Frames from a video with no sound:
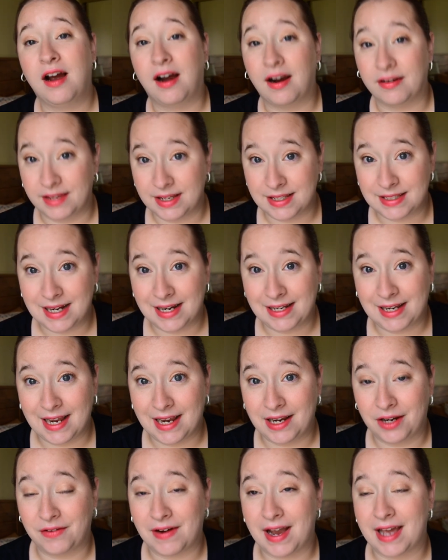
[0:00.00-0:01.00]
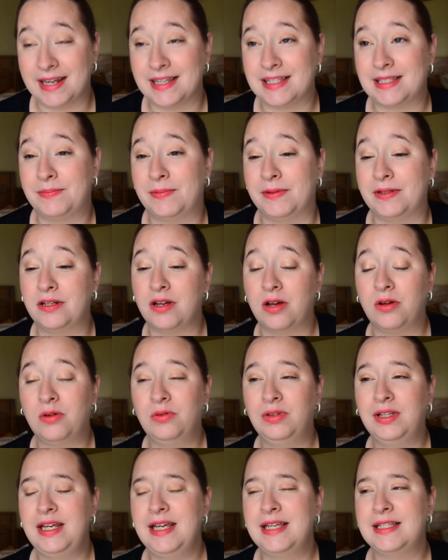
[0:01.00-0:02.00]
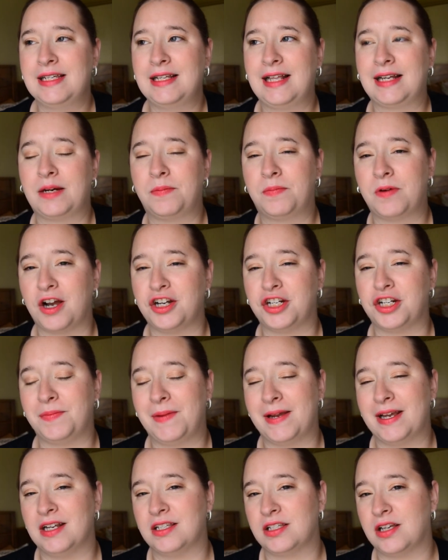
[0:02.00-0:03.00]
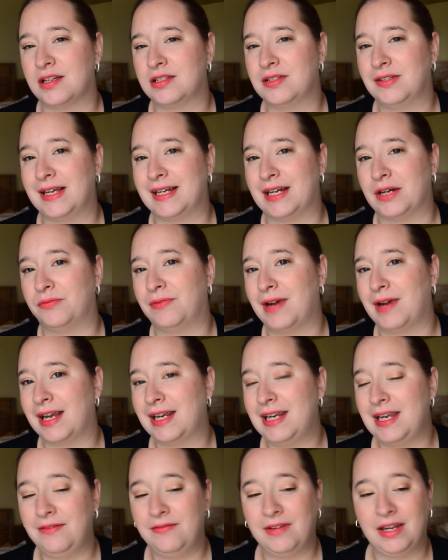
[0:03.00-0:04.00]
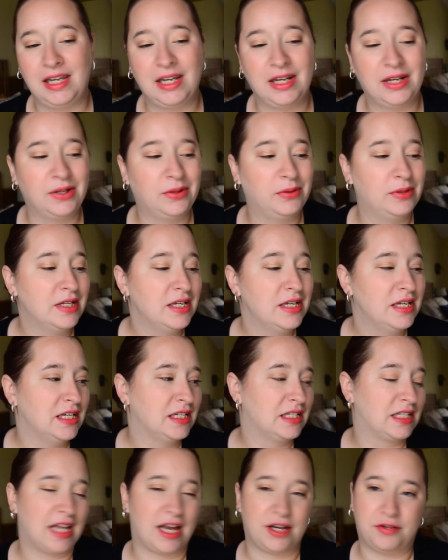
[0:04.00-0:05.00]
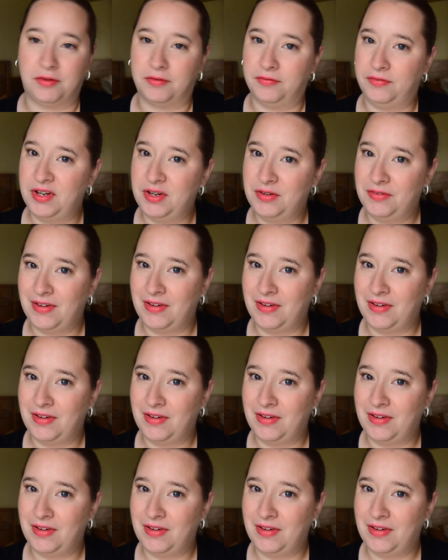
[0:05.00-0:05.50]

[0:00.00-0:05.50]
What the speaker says: are things that I get in gratis. But not only is it like a project pan, it's also like a reckoning video slash review